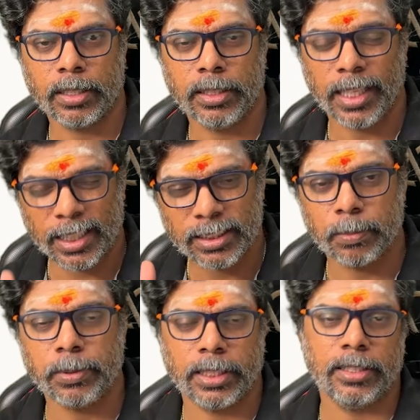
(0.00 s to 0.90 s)
He
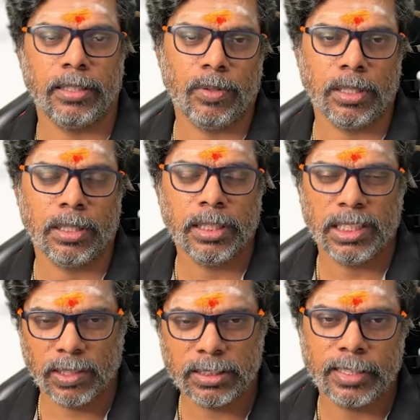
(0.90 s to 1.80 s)
accepted that one.
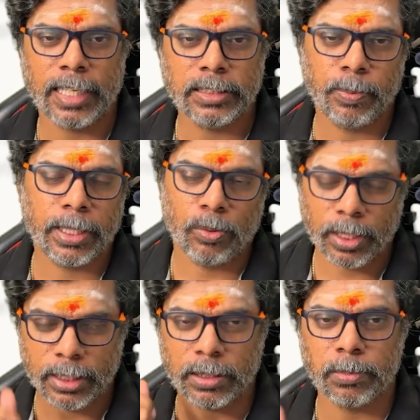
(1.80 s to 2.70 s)
He was transparent.
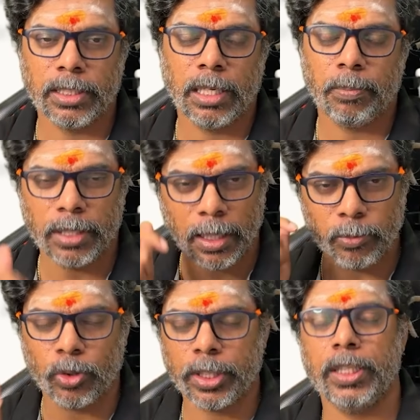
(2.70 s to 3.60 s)
Okay, something happened. I'm
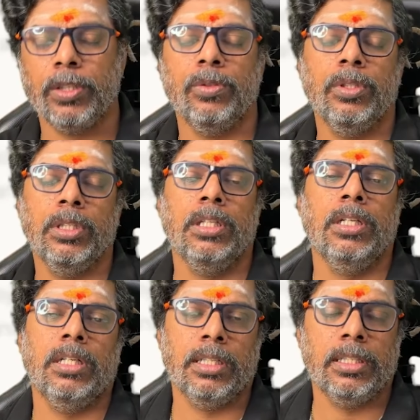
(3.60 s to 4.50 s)
okay to
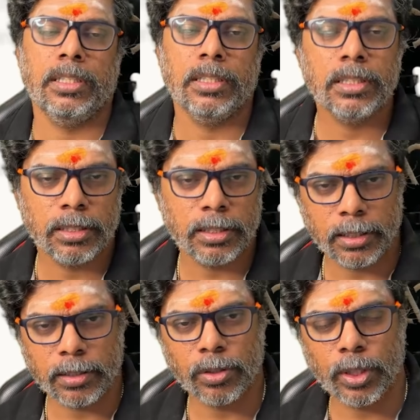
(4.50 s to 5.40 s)

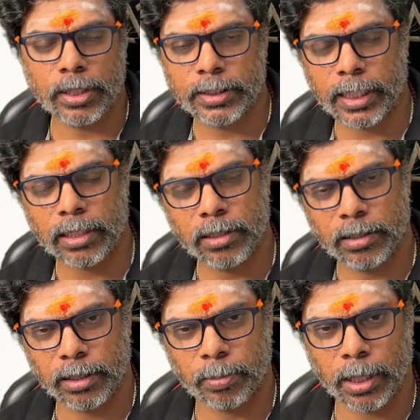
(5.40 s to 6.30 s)
go and check
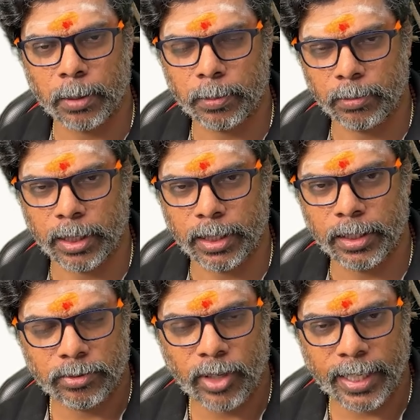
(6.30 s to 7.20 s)
the problem in my
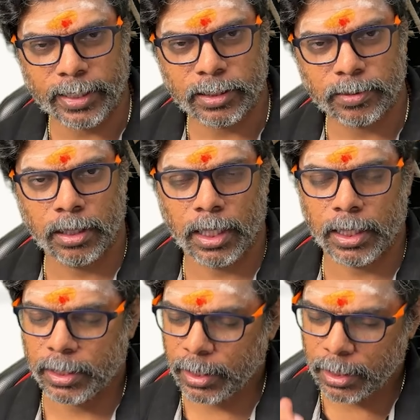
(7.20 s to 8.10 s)
flights.
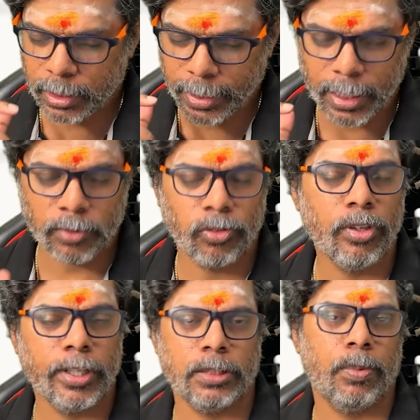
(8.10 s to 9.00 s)
And he taken full
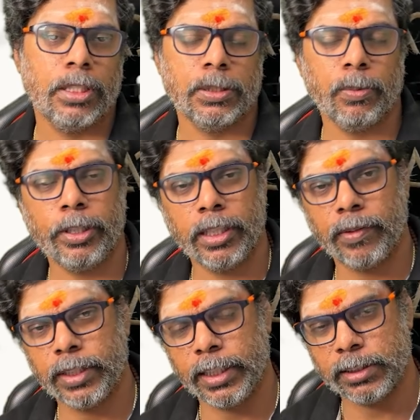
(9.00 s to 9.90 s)
responsibility
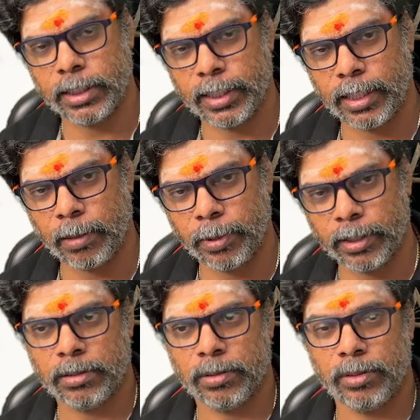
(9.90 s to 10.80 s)
of the incident happened.
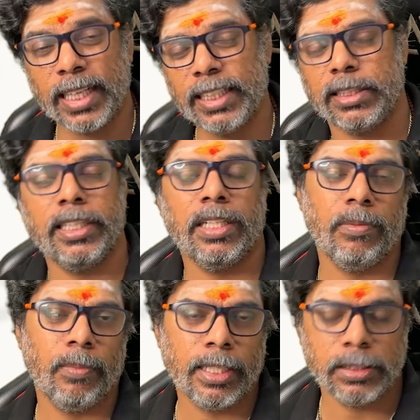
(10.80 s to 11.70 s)
So that is kind of a
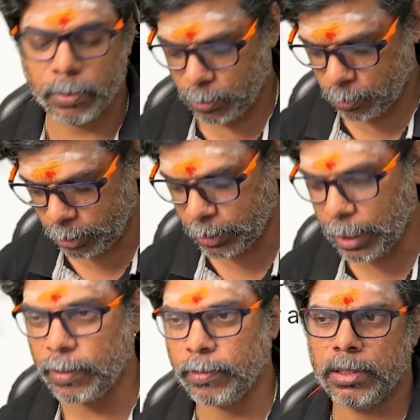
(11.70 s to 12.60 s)
management you need to
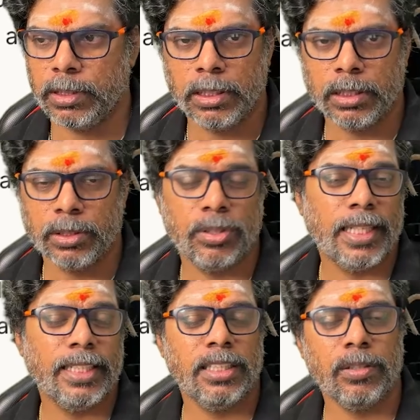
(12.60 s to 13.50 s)
have. So
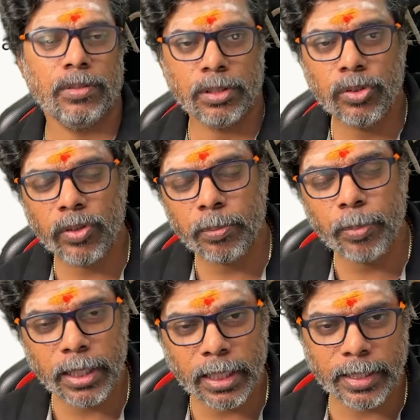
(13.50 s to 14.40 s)
that is how you will
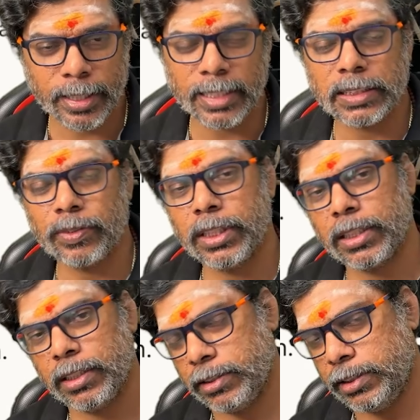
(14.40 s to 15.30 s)
build a trust with
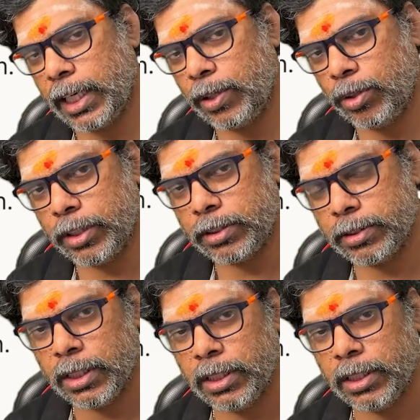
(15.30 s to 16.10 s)
the shareholders.